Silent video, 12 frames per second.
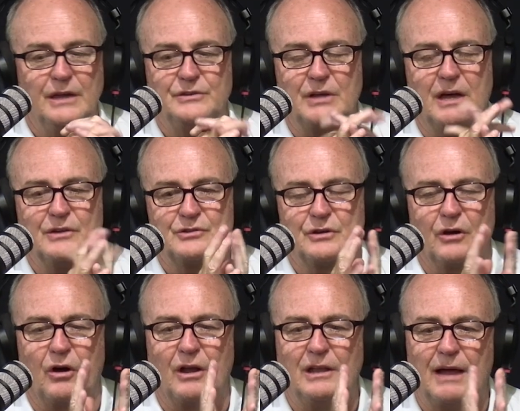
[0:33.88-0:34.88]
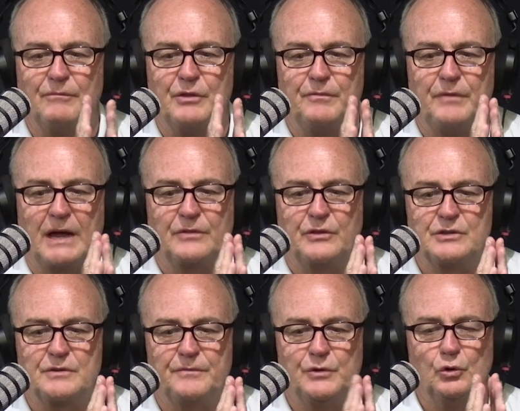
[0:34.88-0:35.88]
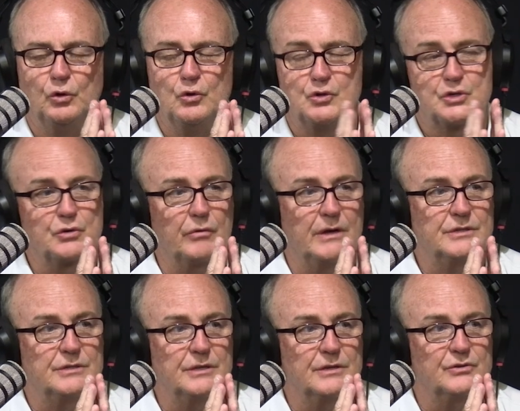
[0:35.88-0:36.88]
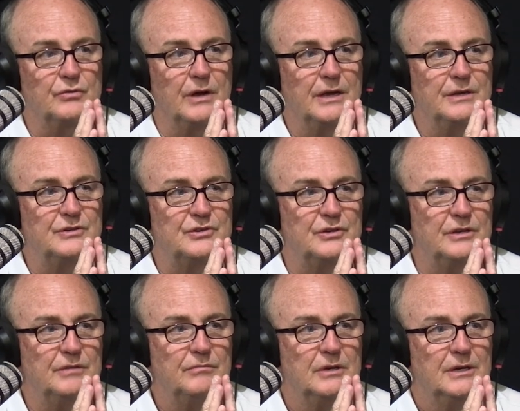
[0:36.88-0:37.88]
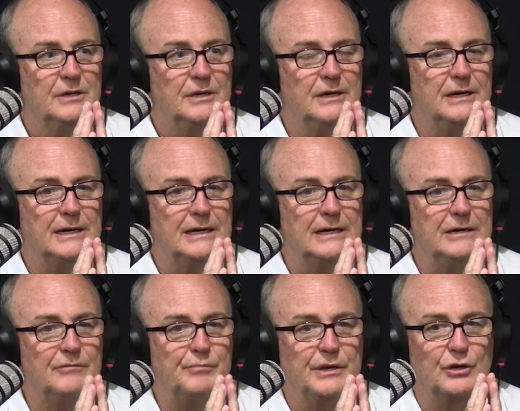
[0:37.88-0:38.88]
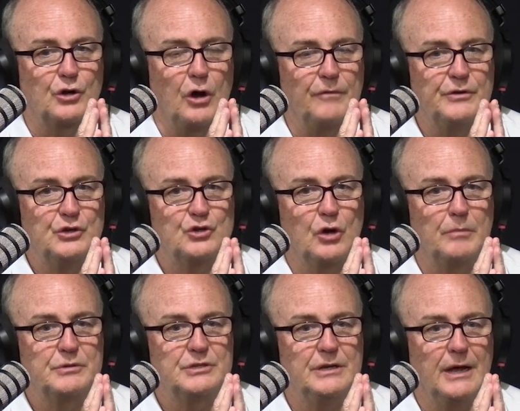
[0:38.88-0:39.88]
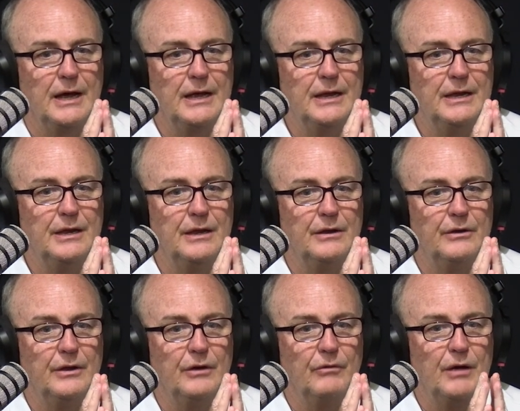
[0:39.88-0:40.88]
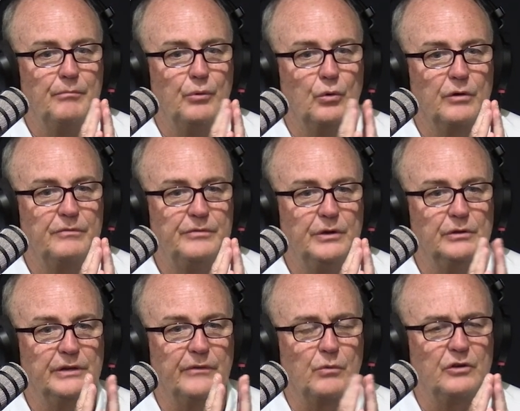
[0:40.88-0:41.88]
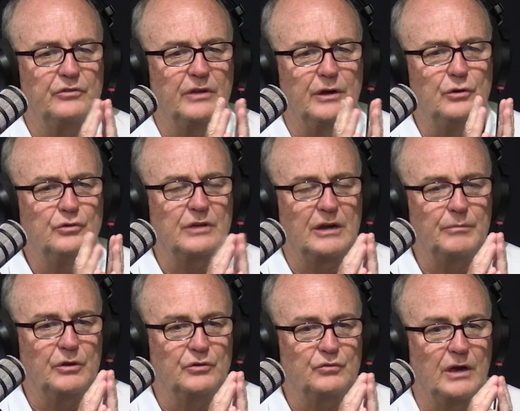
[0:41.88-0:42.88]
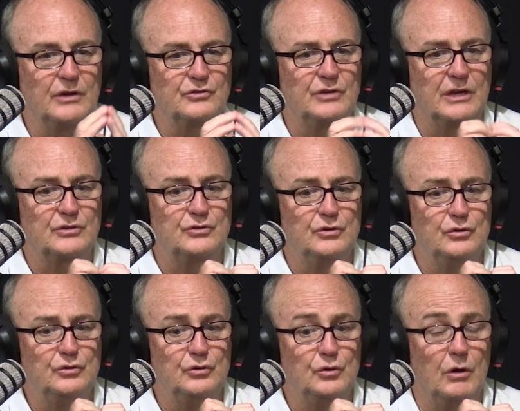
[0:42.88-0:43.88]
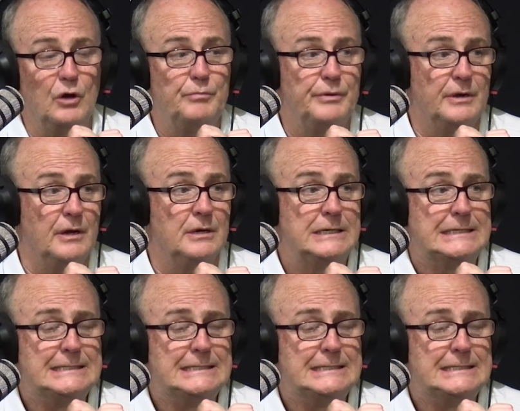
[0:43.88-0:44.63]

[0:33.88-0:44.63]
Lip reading: It does, and I love the fact there's a few loose threads in the Australian team. I've been to coffee shops today and around Borderfield, and everyone's saying, who's going to be Australia's next new opener?